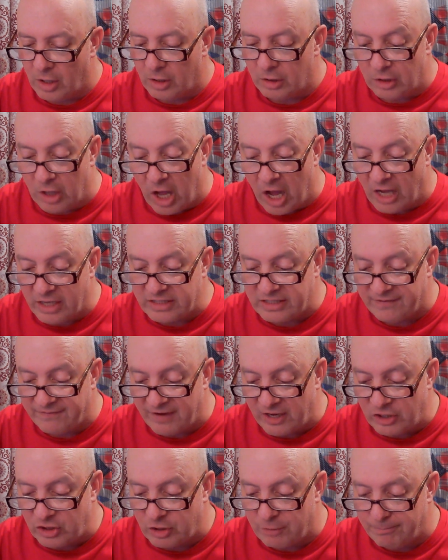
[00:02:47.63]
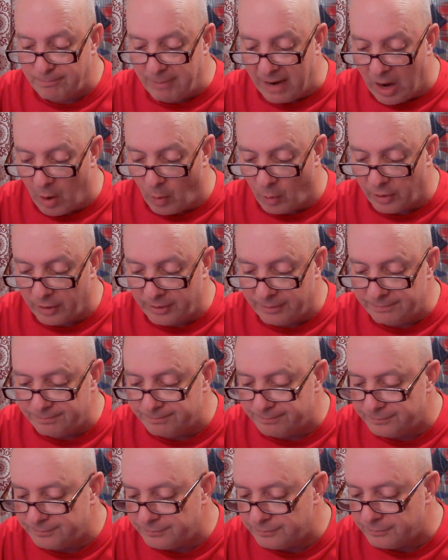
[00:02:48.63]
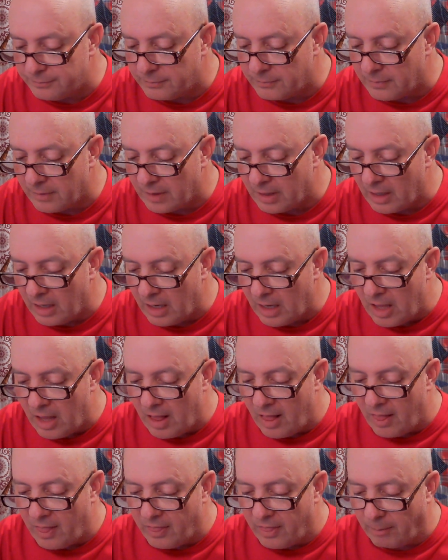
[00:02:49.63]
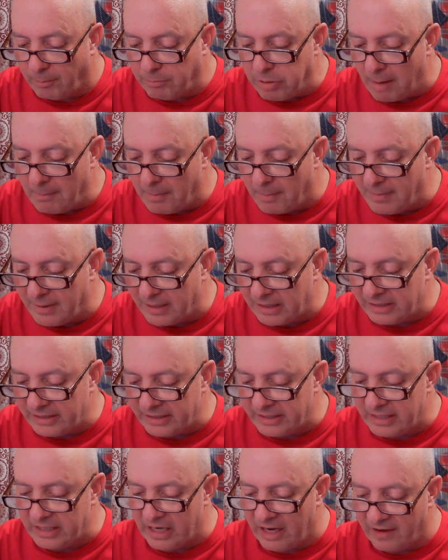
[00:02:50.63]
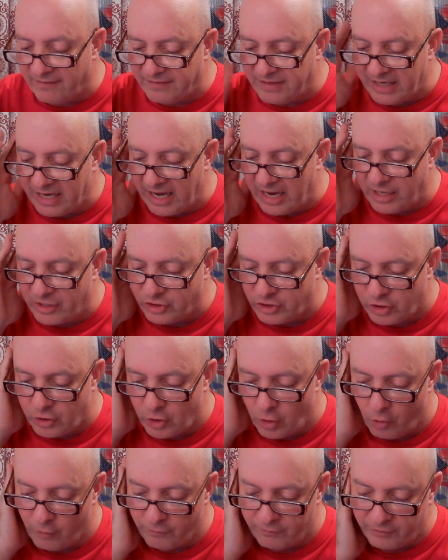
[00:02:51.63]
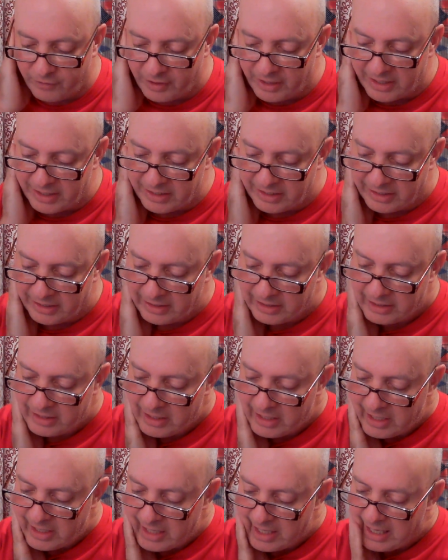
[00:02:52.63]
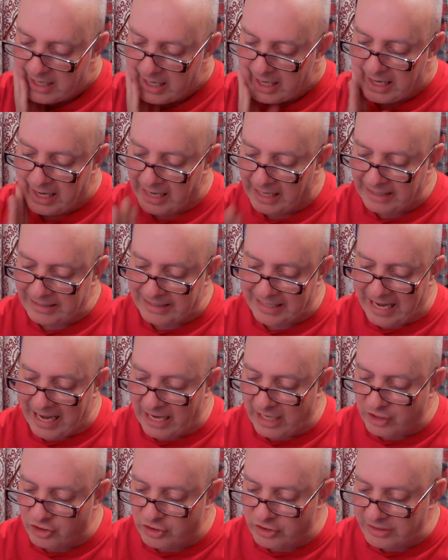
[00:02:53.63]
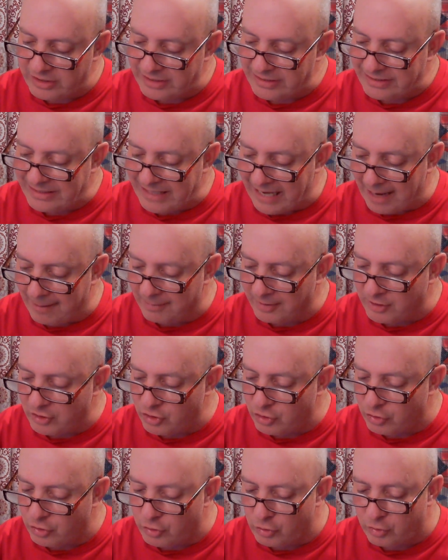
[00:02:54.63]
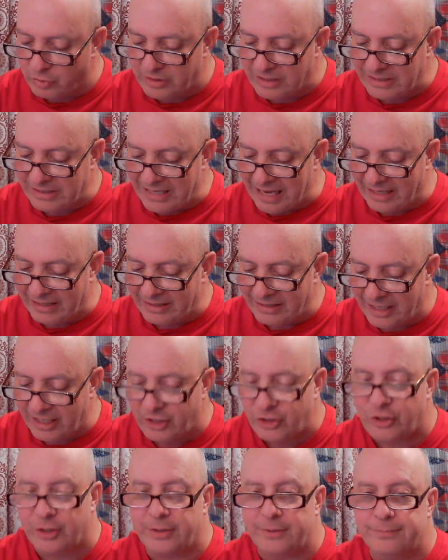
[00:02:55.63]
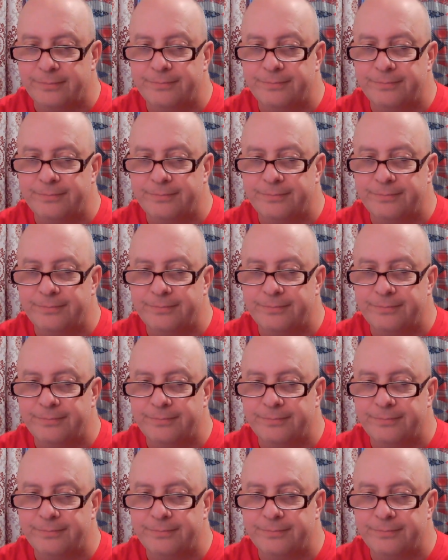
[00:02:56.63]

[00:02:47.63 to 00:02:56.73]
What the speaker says: Loss of engine power, the probability of the engine overheating, and engine damage due to detonation.